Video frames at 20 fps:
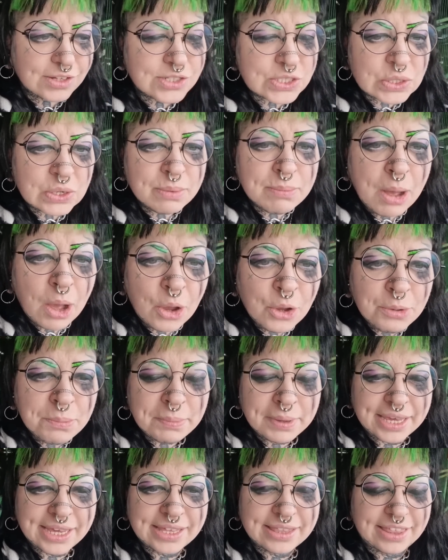So I'm
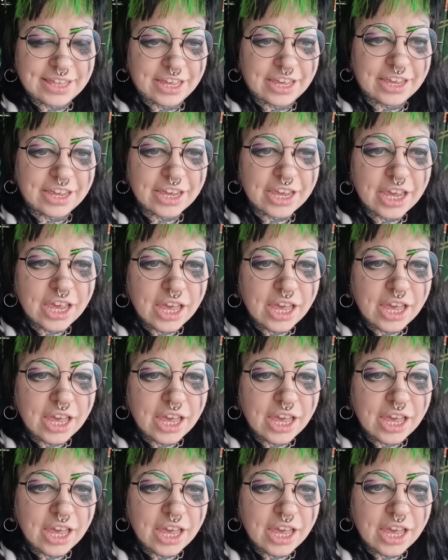hoping that